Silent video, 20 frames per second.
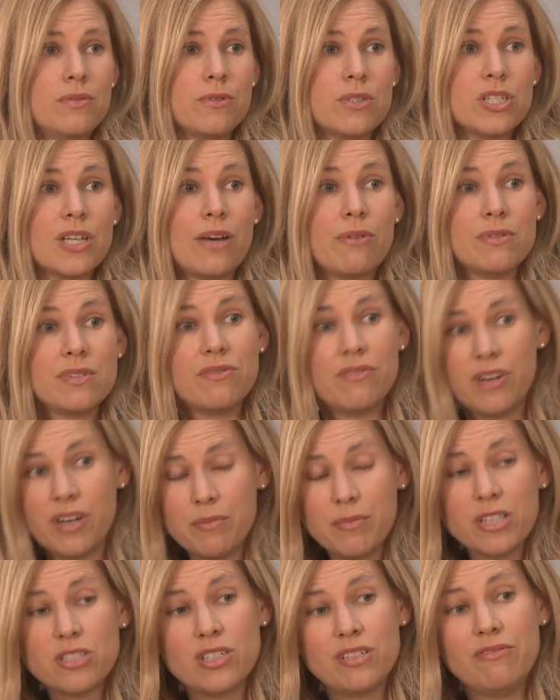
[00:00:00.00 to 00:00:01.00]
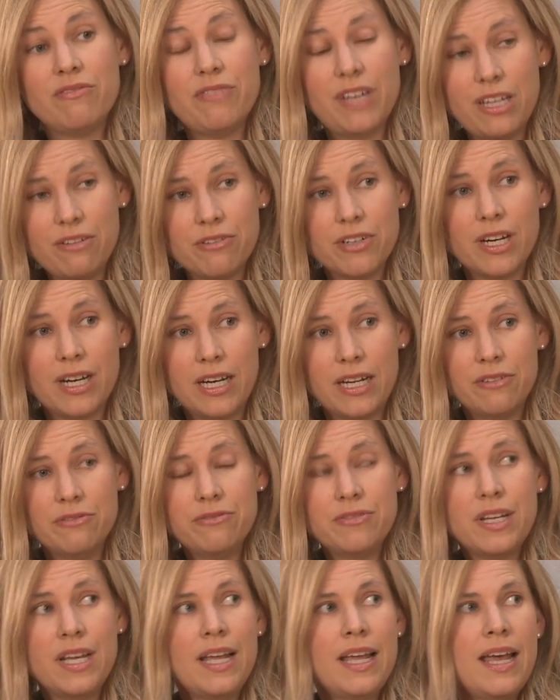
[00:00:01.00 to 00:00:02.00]
which I was very much in favor of.
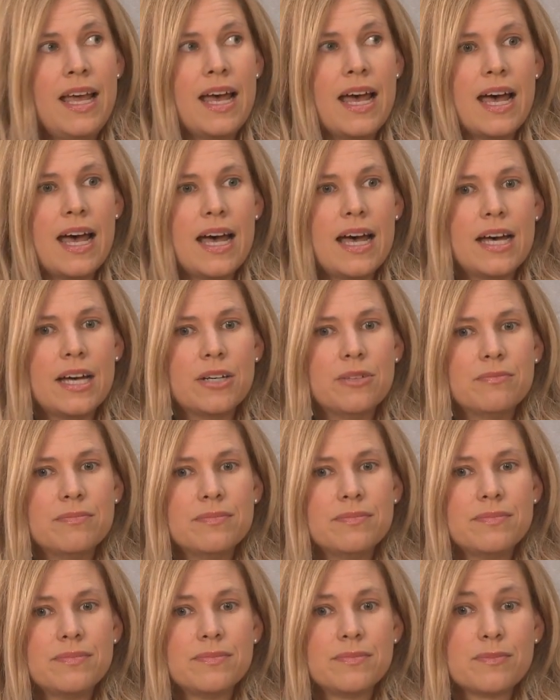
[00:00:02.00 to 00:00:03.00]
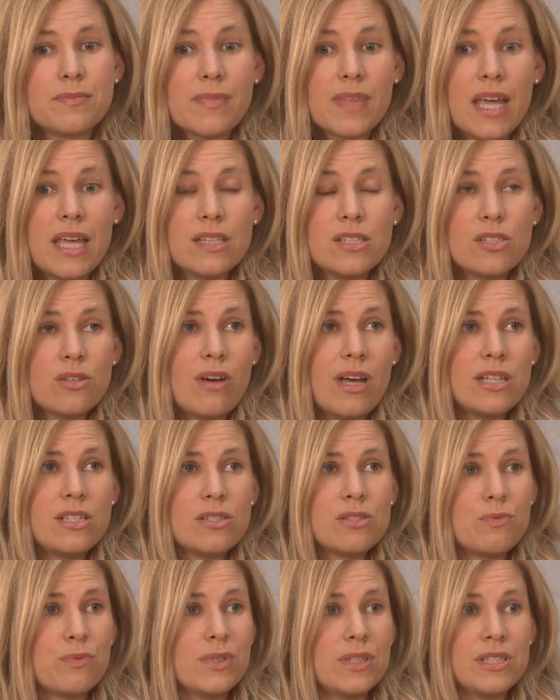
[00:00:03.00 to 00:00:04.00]
And so I
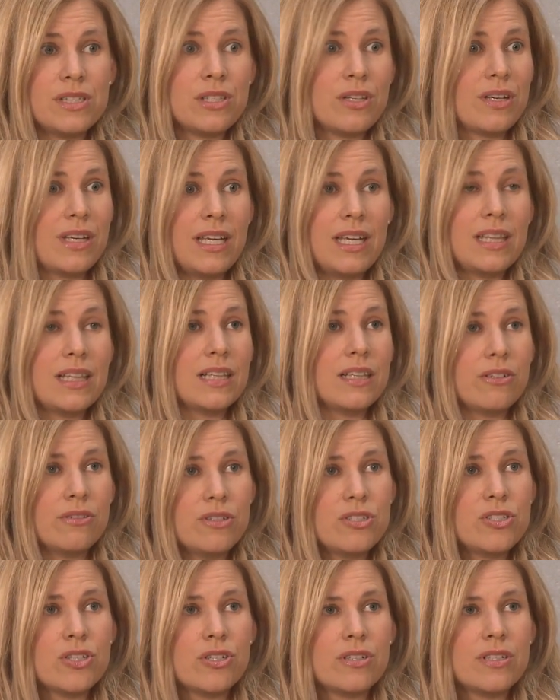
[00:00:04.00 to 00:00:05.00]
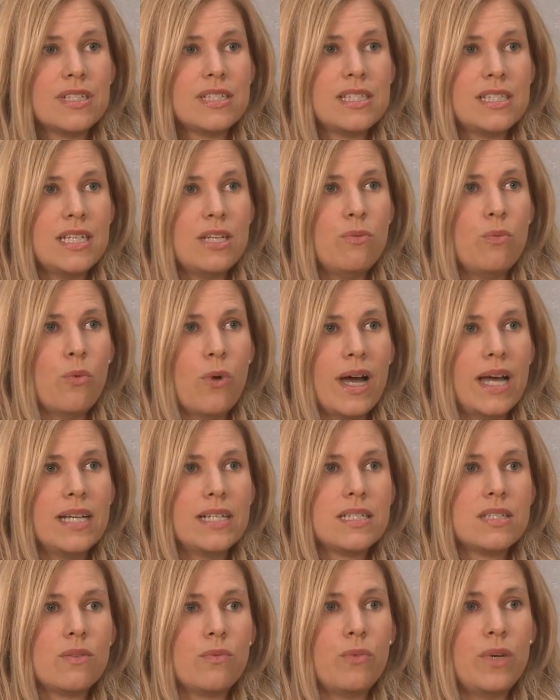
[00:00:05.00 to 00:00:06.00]
just was looking in the literature to see
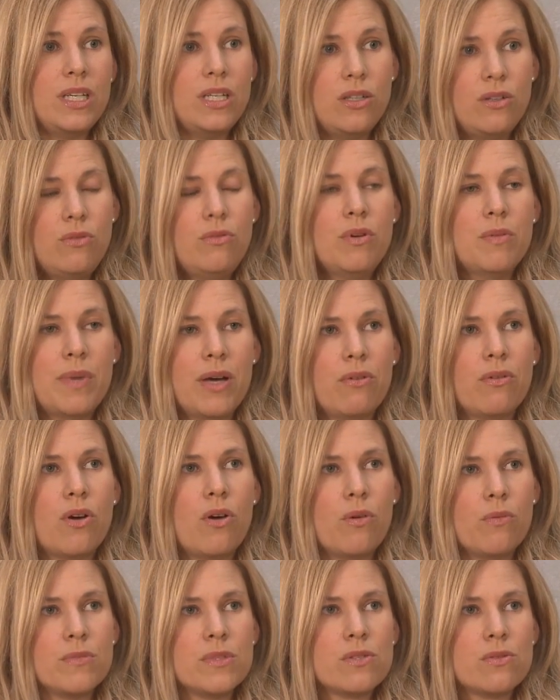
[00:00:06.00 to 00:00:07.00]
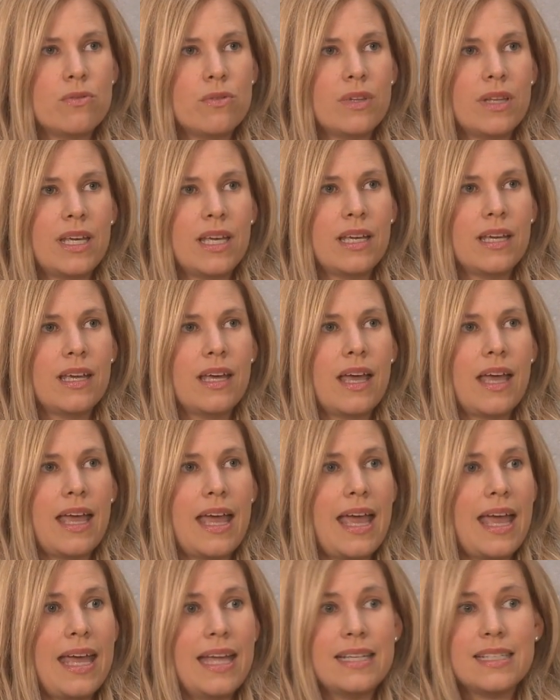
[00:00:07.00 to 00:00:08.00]
what we knew about homeschooling.
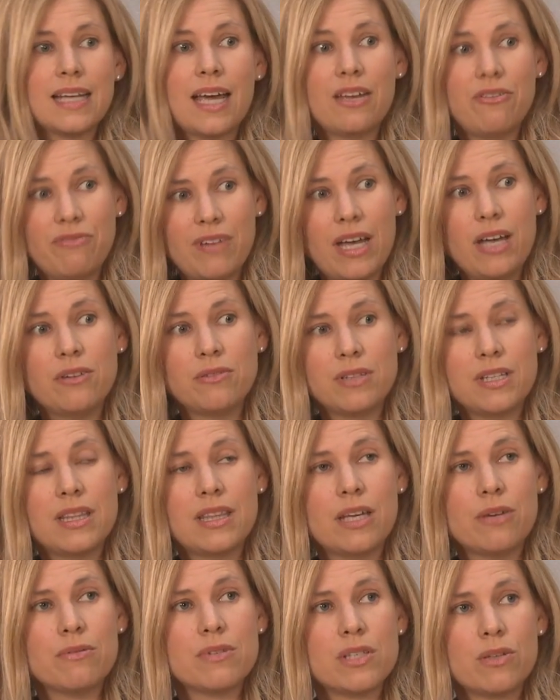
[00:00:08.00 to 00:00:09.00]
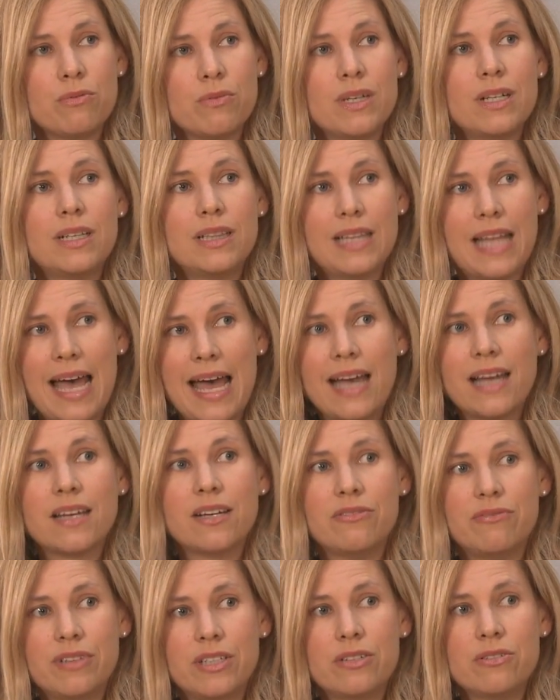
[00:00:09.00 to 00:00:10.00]
And I found that there was a real
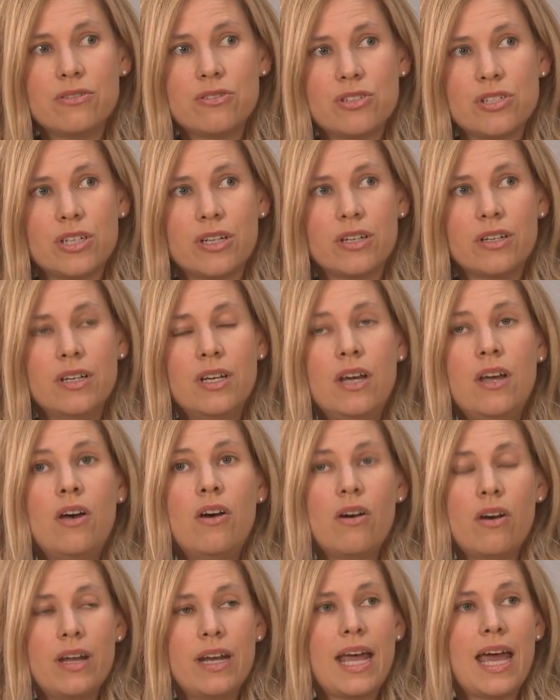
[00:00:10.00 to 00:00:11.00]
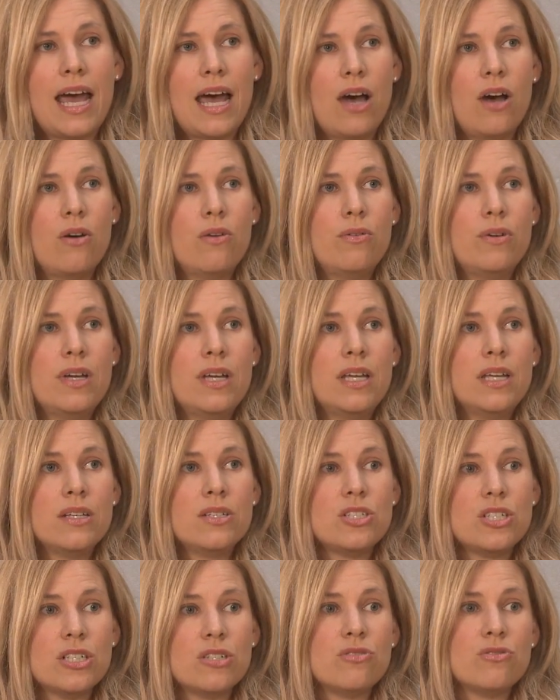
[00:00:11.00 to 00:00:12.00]
lack of literature on how
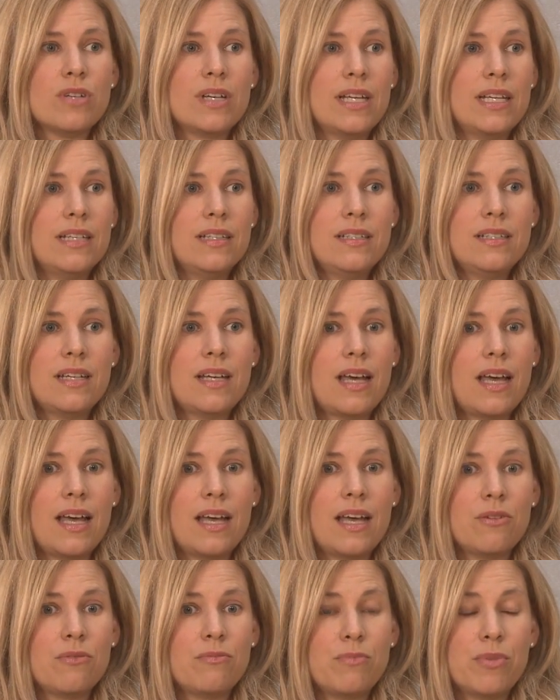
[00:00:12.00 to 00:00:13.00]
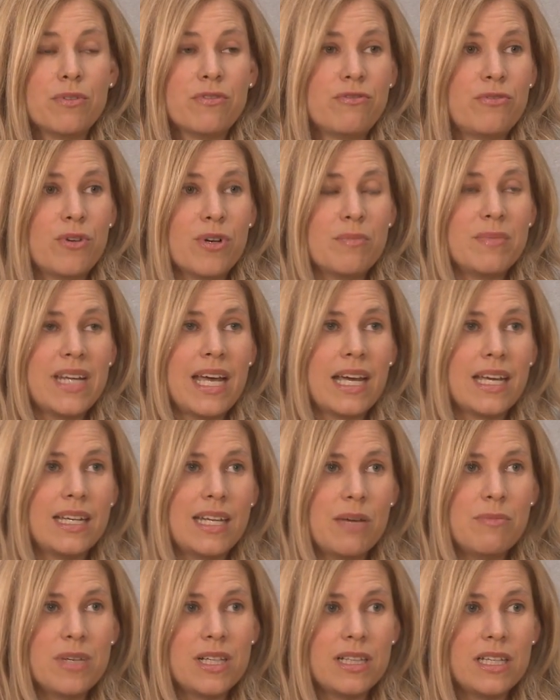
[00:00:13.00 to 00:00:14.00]
children performed
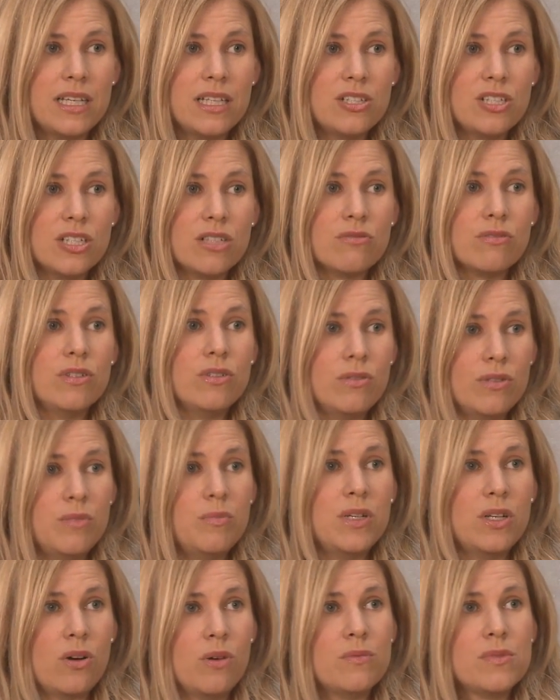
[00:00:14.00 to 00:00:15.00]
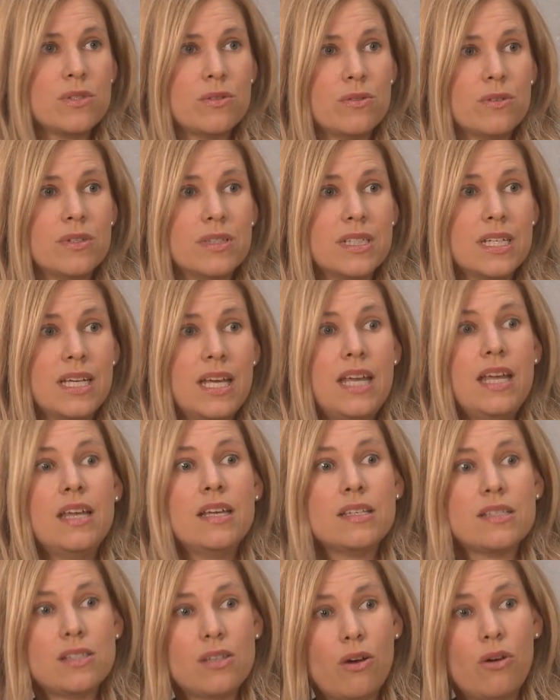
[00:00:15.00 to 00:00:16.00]
academically, children who had been homeschooled.
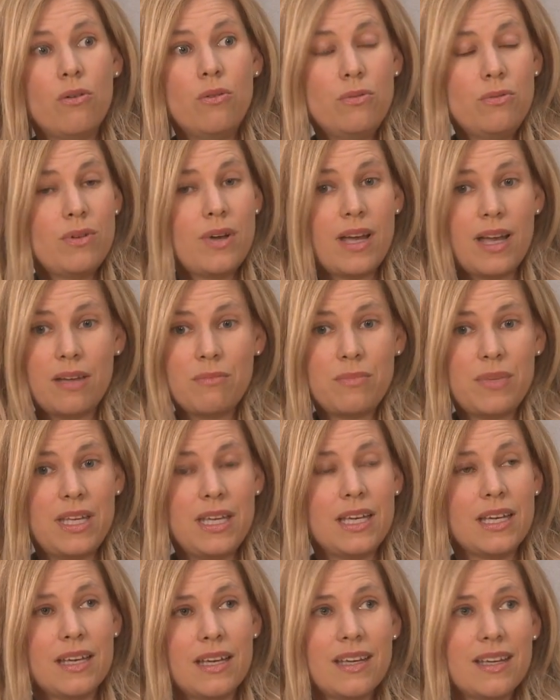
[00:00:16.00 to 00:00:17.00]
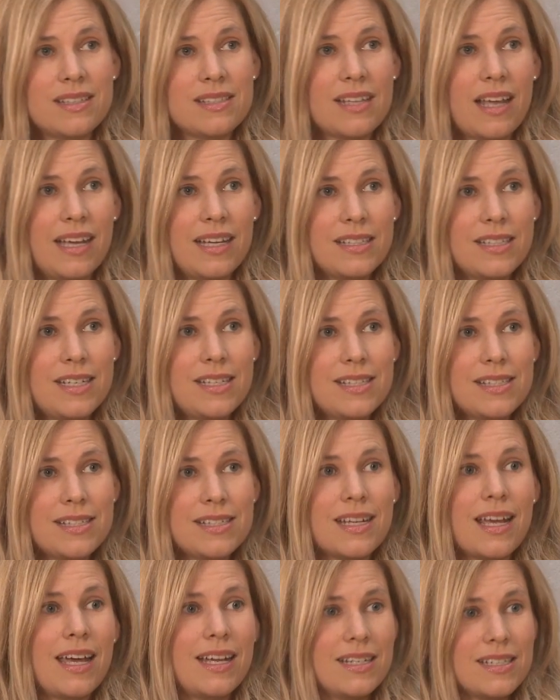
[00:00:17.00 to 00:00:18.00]
So, being a
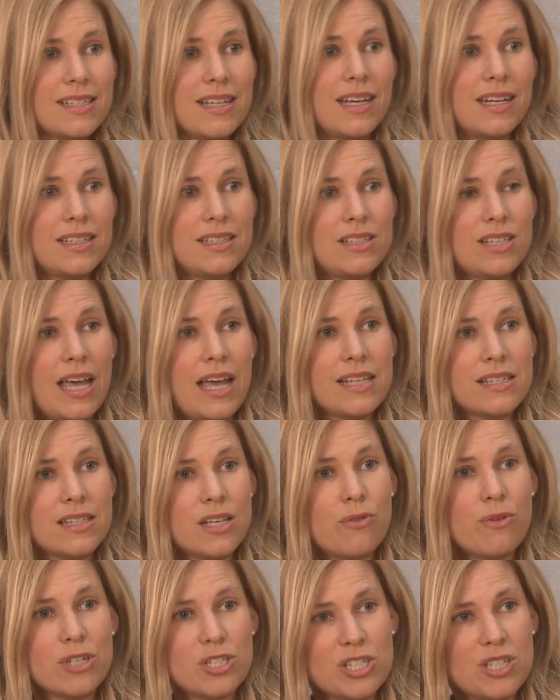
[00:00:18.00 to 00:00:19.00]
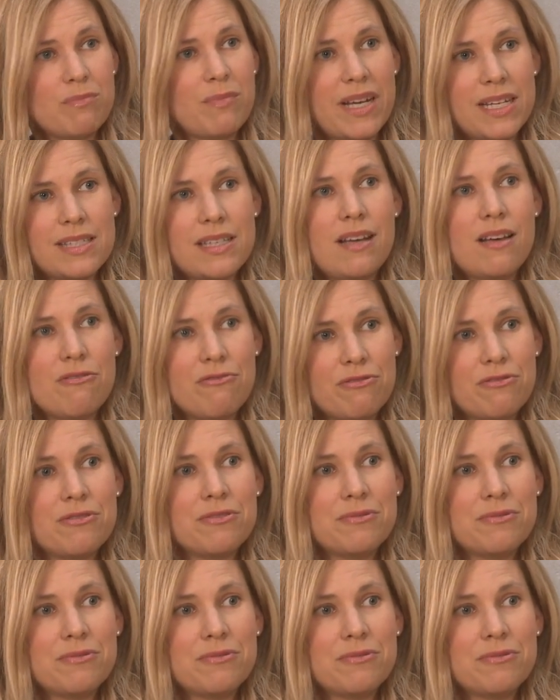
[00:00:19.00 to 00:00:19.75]
scientist, I decided to ask the question myself.